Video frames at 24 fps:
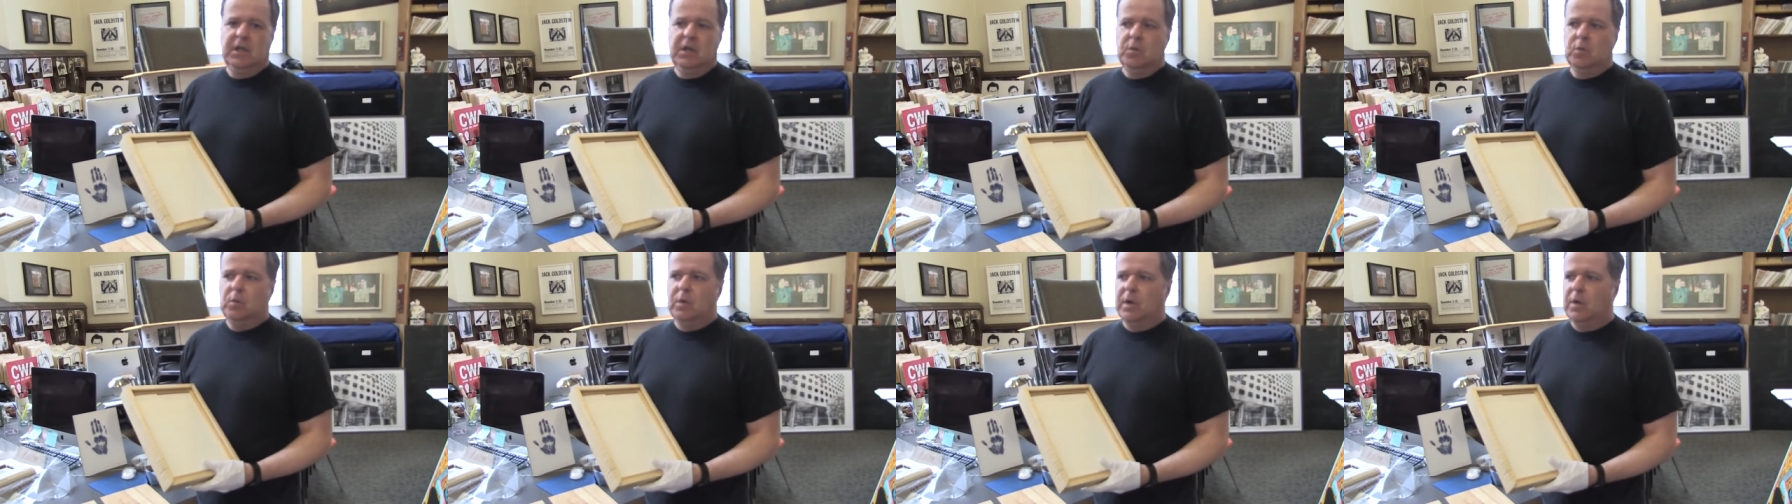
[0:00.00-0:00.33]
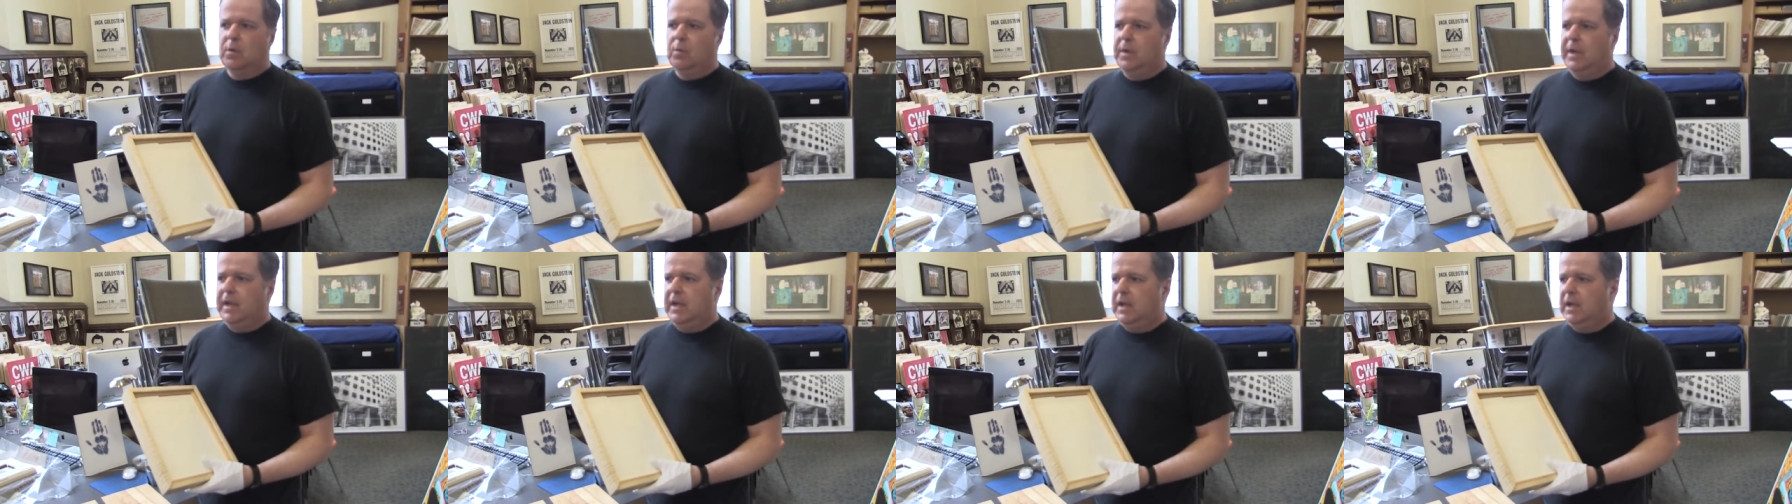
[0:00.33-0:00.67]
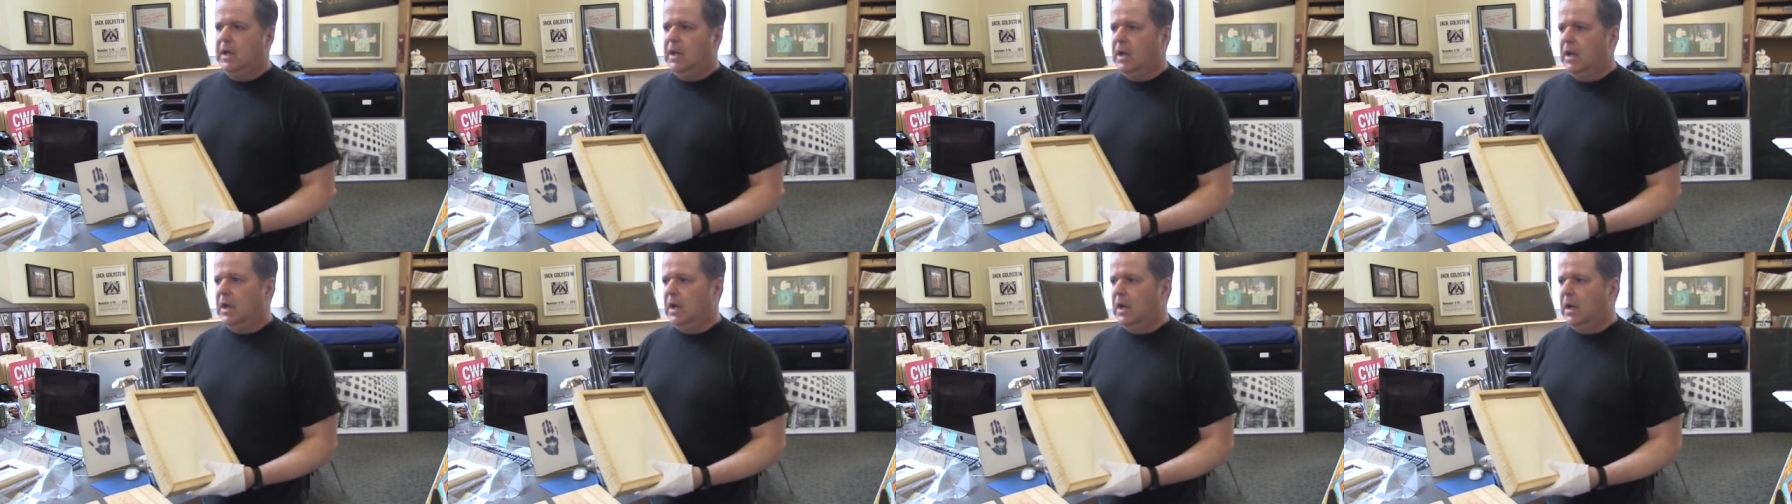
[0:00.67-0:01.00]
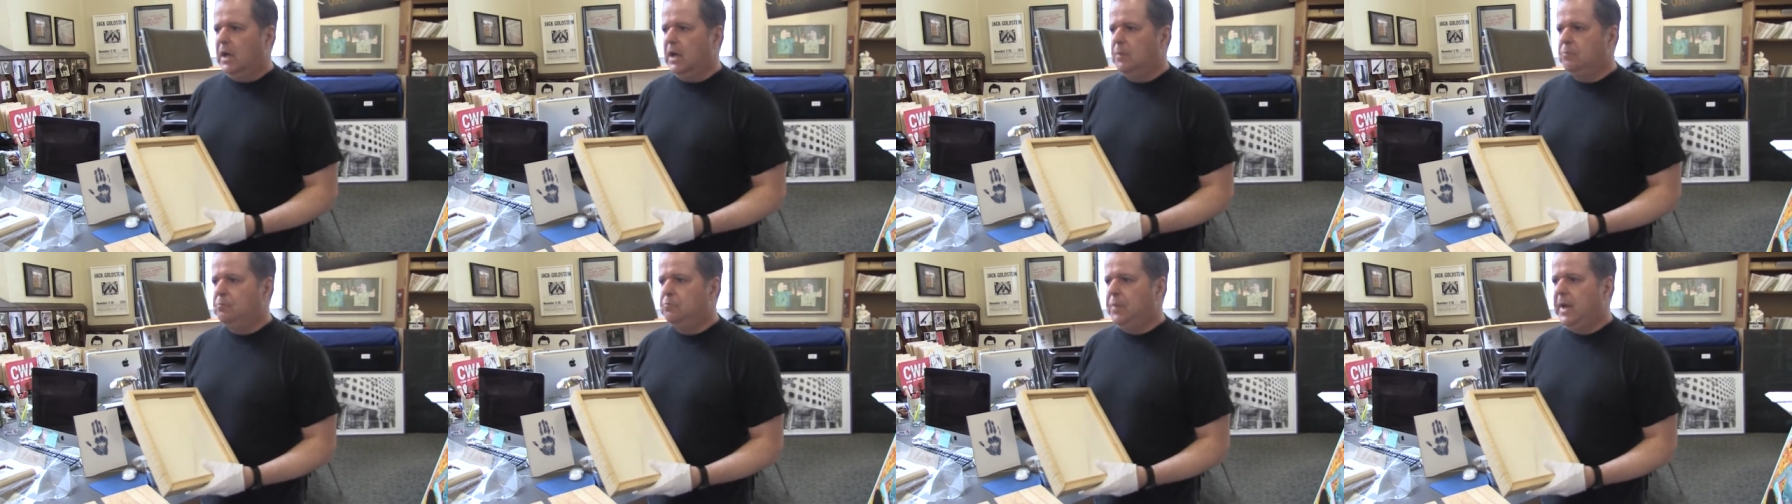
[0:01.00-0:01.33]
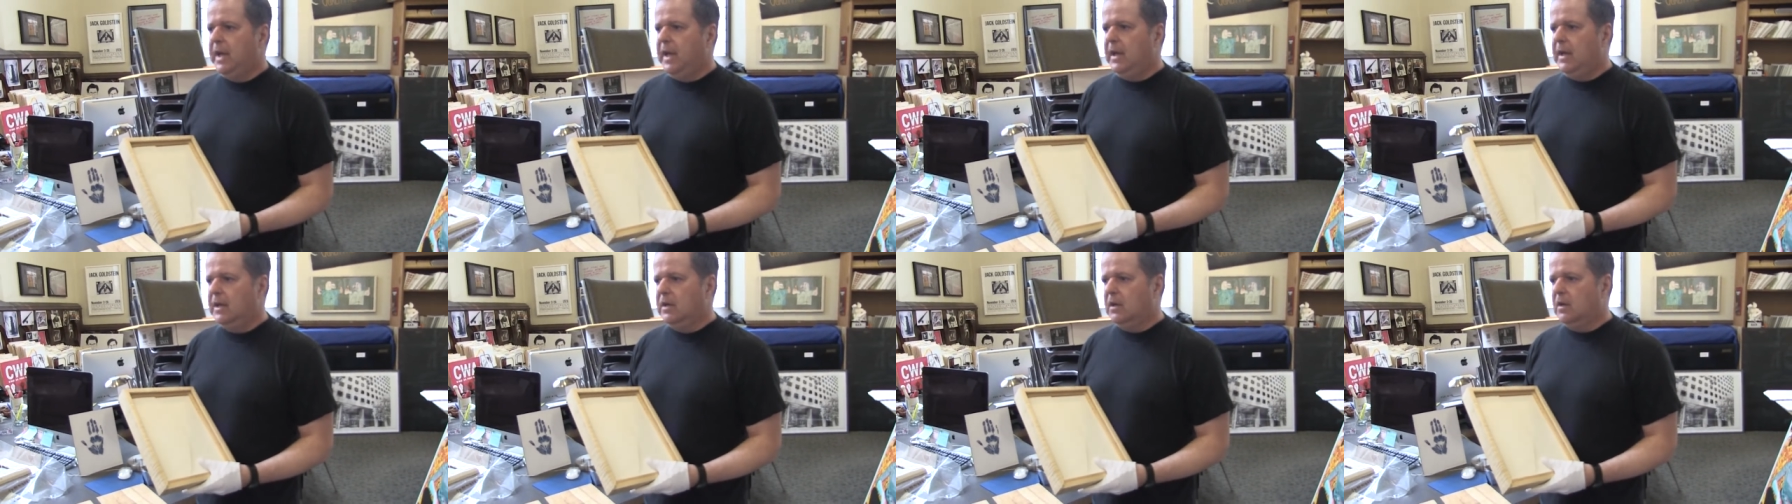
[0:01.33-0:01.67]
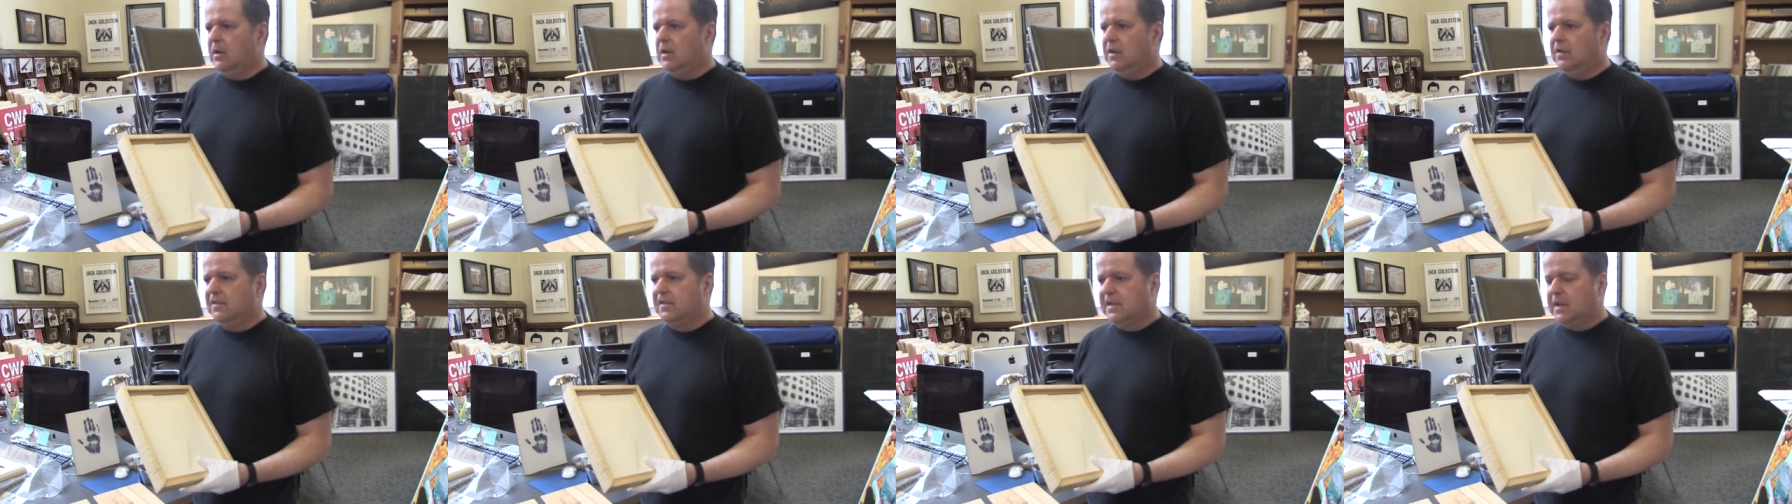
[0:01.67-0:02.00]
where we paid
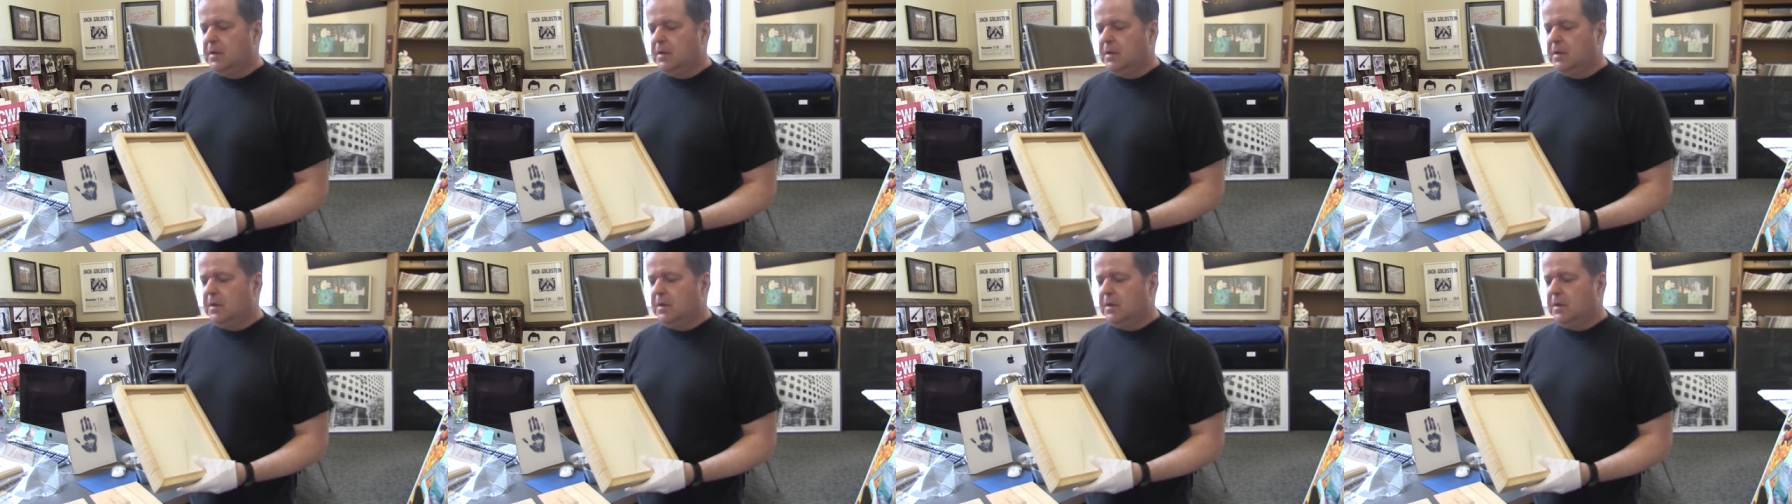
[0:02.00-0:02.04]
artists,